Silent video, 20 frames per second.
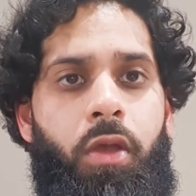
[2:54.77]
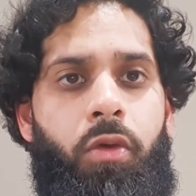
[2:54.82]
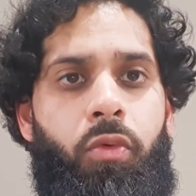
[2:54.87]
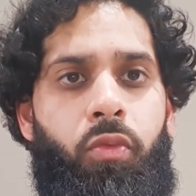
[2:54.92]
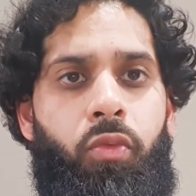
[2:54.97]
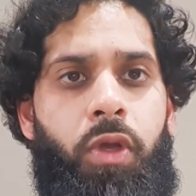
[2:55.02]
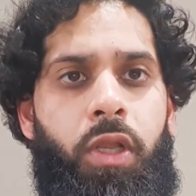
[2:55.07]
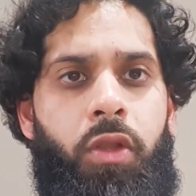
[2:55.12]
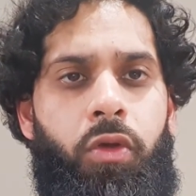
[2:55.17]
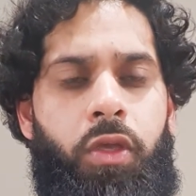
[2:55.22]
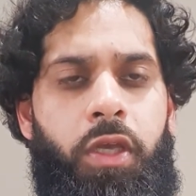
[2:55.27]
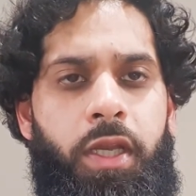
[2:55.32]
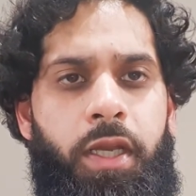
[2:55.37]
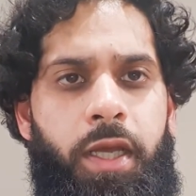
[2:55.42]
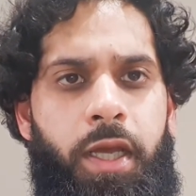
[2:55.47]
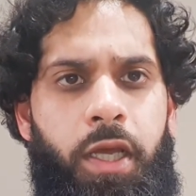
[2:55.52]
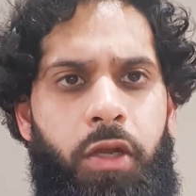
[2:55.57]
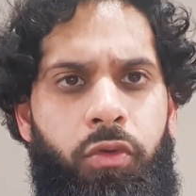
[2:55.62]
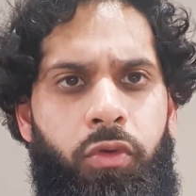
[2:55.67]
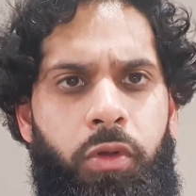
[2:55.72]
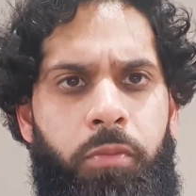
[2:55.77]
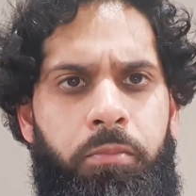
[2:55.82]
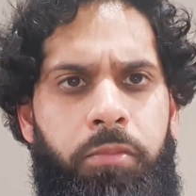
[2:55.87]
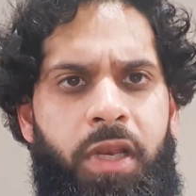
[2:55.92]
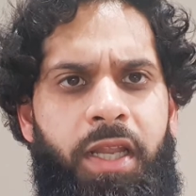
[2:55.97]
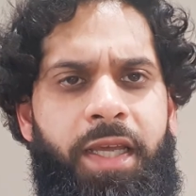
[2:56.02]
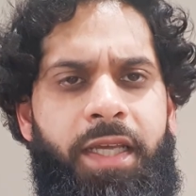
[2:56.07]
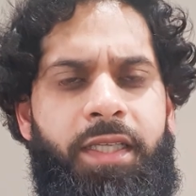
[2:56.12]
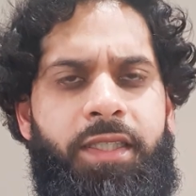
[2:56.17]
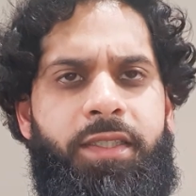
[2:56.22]
We're looking at
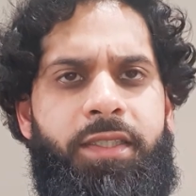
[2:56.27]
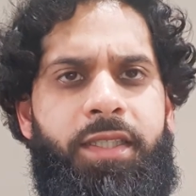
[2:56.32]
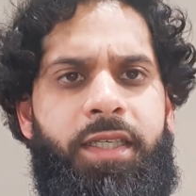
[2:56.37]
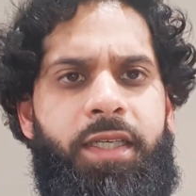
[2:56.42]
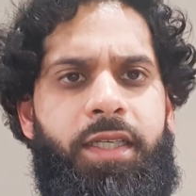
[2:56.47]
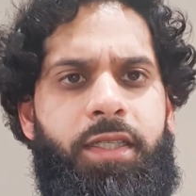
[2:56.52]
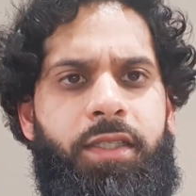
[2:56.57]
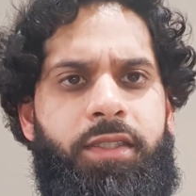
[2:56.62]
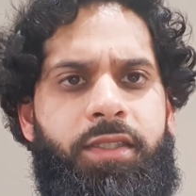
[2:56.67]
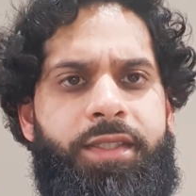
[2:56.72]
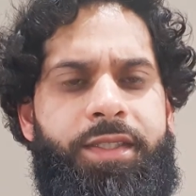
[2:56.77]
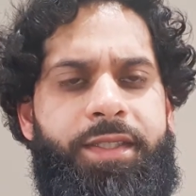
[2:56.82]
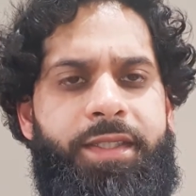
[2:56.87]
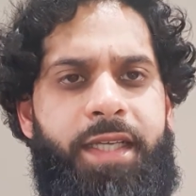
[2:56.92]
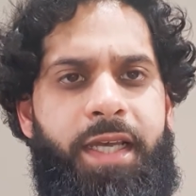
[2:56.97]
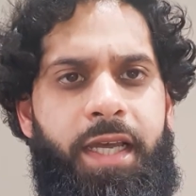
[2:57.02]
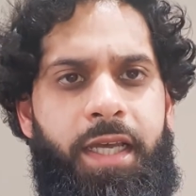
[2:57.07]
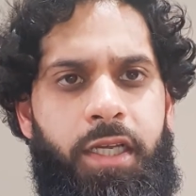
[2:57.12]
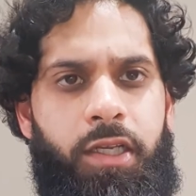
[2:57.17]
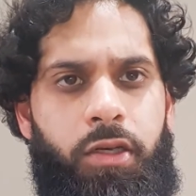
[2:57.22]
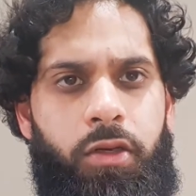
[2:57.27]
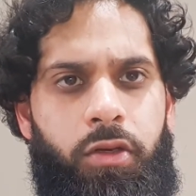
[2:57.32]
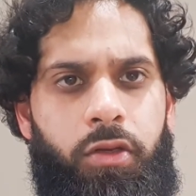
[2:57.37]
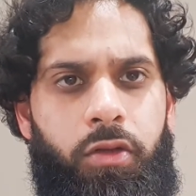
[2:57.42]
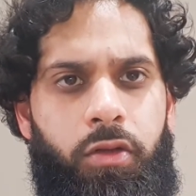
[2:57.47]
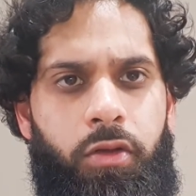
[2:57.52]
replacing sand